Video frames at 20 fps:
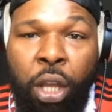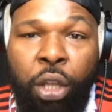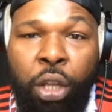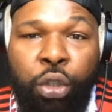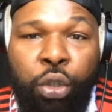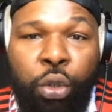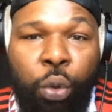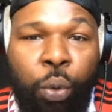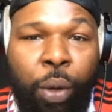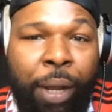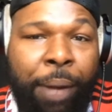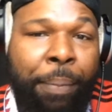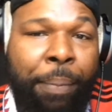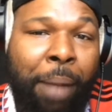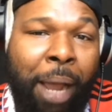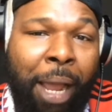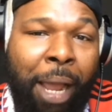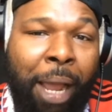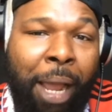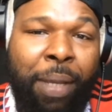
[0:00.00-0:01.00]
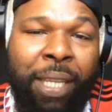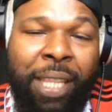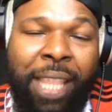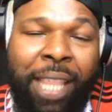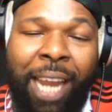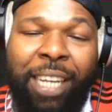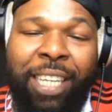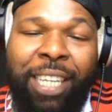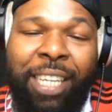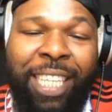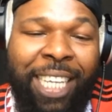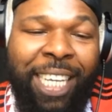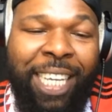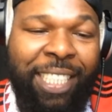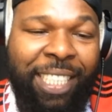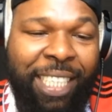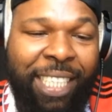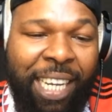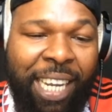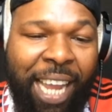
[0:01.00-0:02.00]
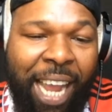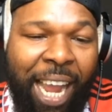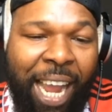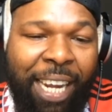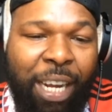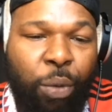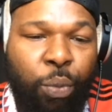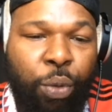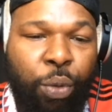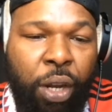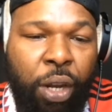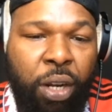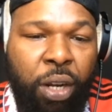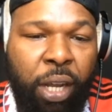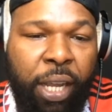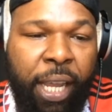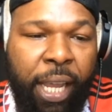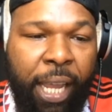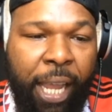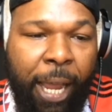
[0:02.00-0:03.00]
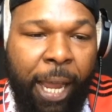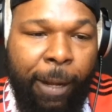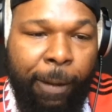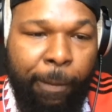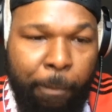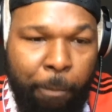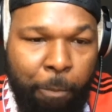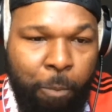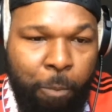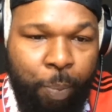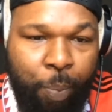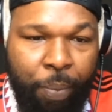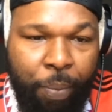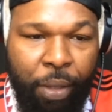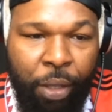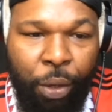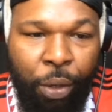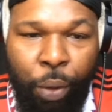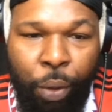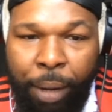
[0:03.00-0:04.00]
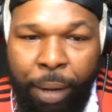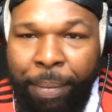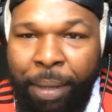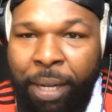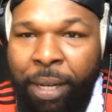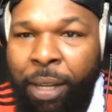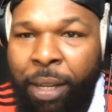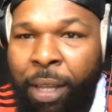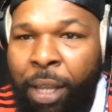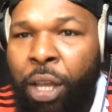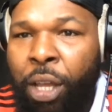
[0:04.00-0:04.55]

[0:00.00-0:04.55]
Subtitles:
So it might be that he is the guy that we are looking at. You know what I mean?